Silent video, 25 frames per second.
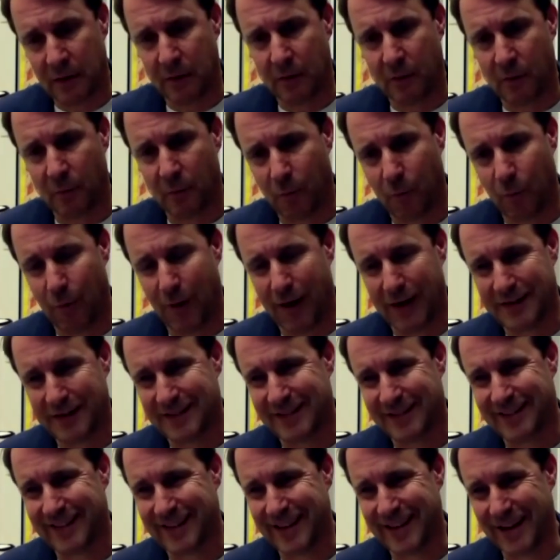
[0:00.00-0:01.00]

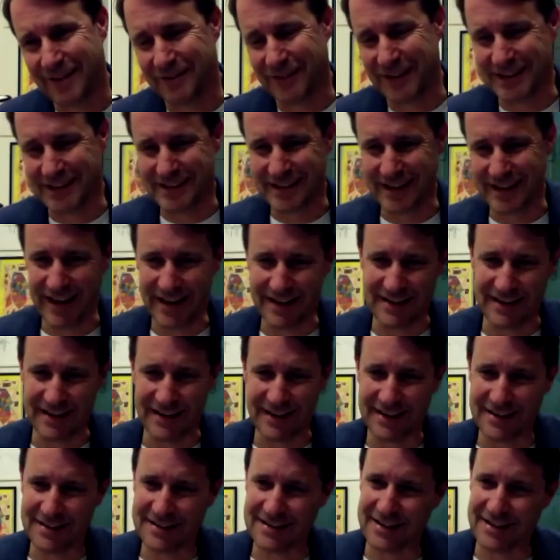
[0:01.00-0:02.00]
what can be said
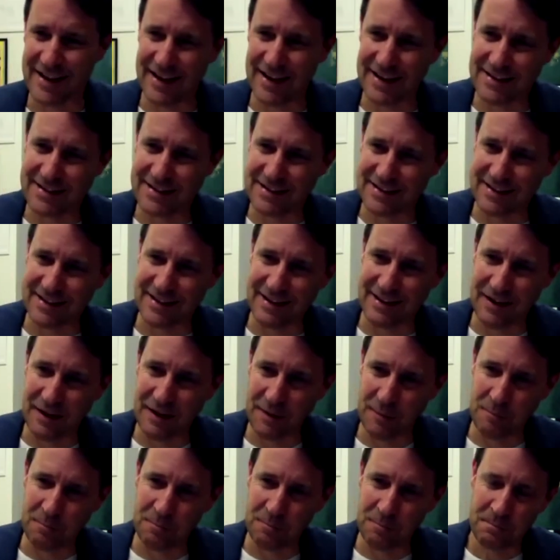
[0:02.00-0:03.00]
is that
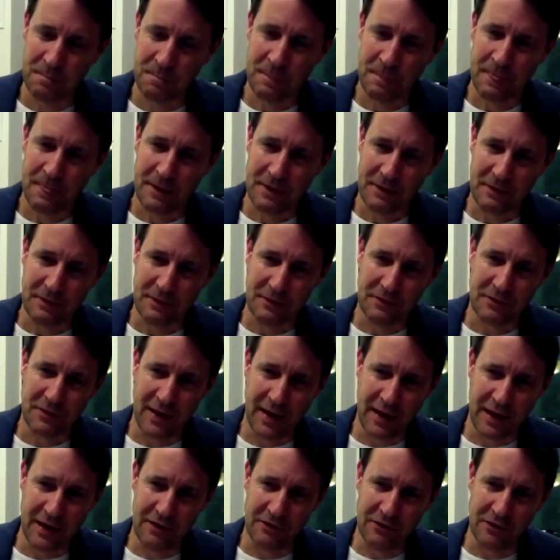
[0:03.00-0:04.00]
um,
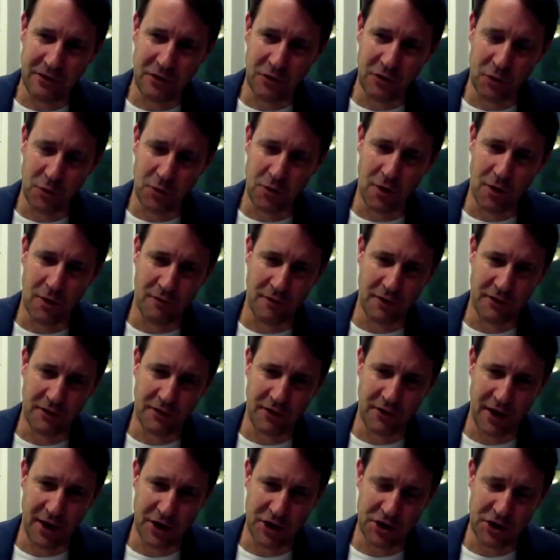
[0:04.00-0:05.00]
there is a new
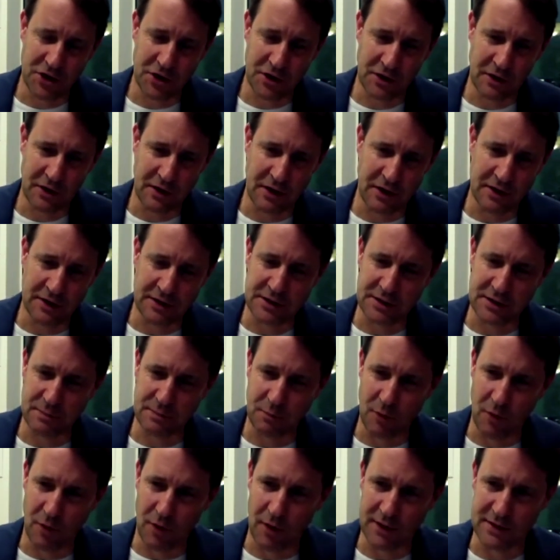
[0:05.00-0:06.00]
conversation in
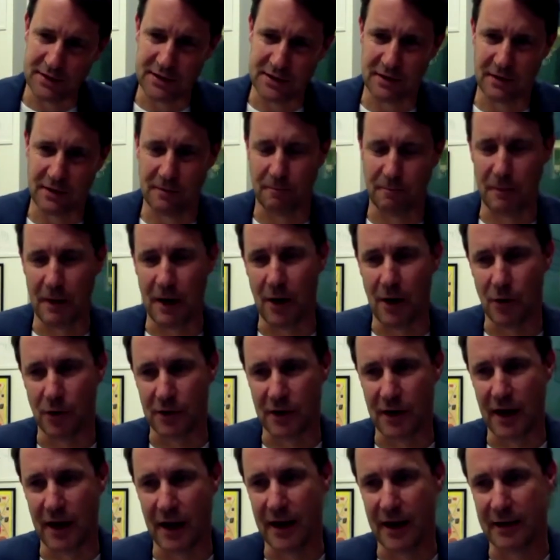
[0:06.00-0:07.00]
sports about
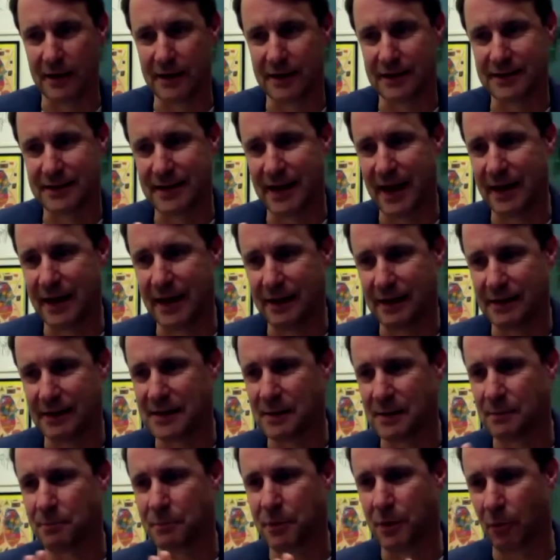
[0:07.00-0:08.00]
like centers
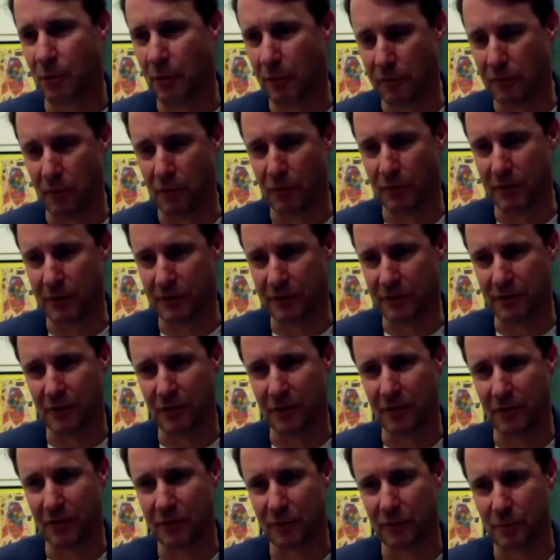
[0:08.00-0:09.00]
and peripheries
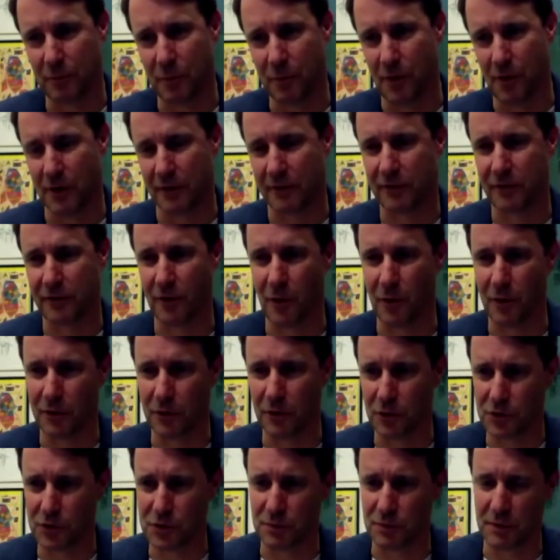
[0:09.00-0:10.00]
of sport. So
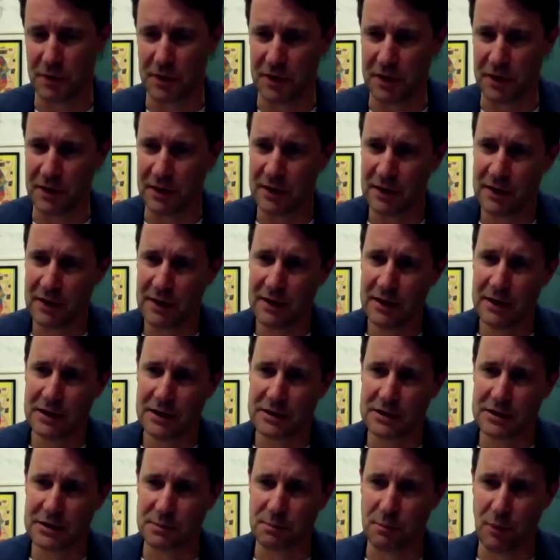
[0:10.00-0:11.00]
usually
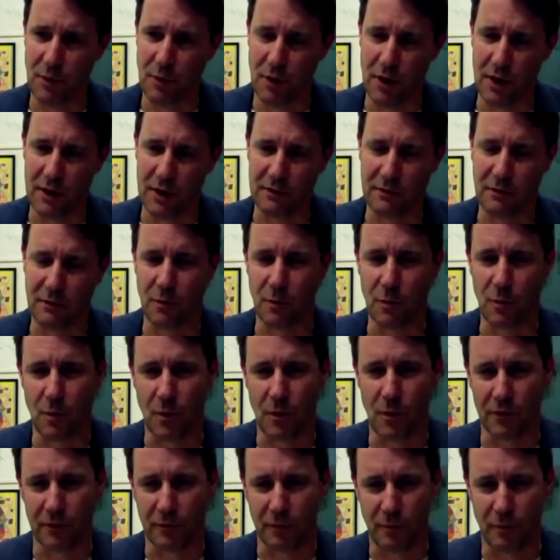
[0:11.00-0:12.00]
sport
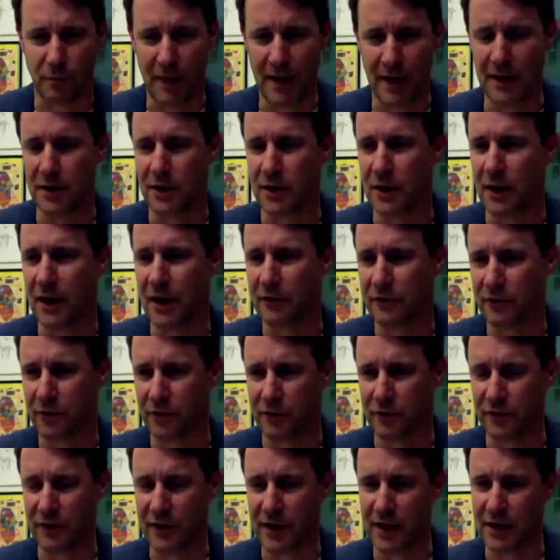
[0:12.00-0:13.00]
was mainly
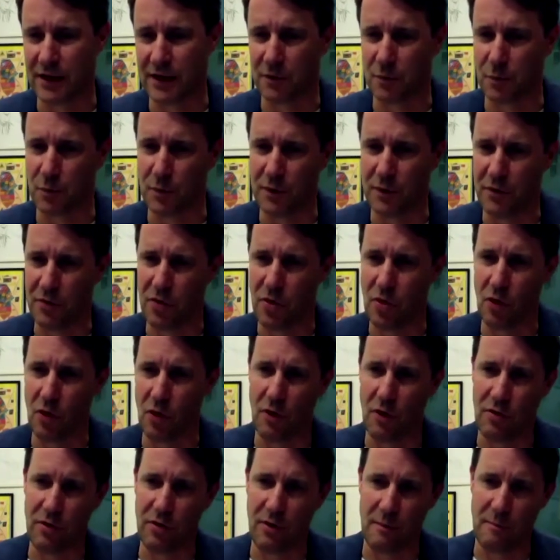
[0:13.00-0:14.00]
associated with
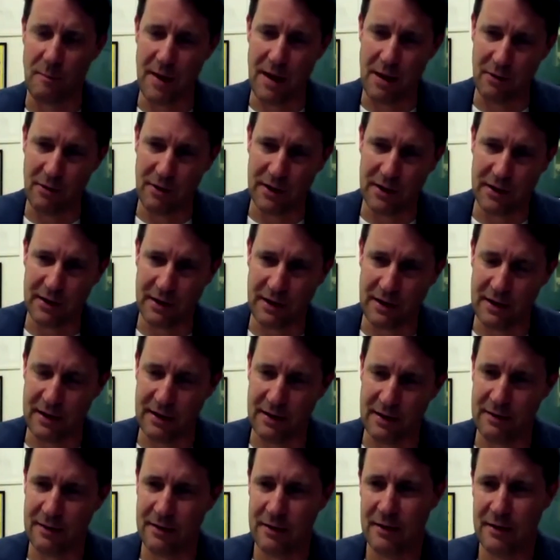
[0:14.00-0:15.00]
North
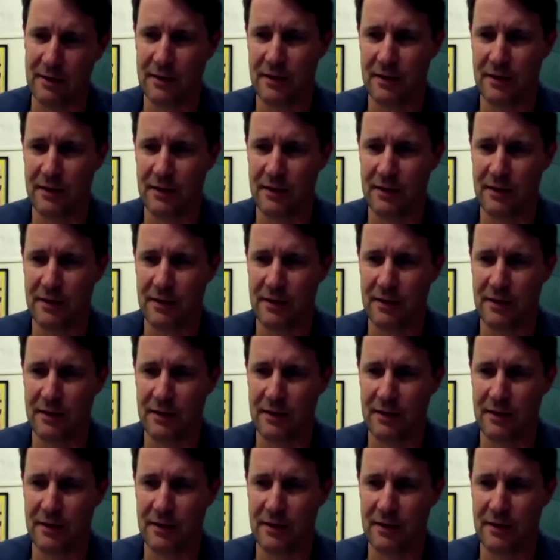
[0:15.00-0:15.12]
America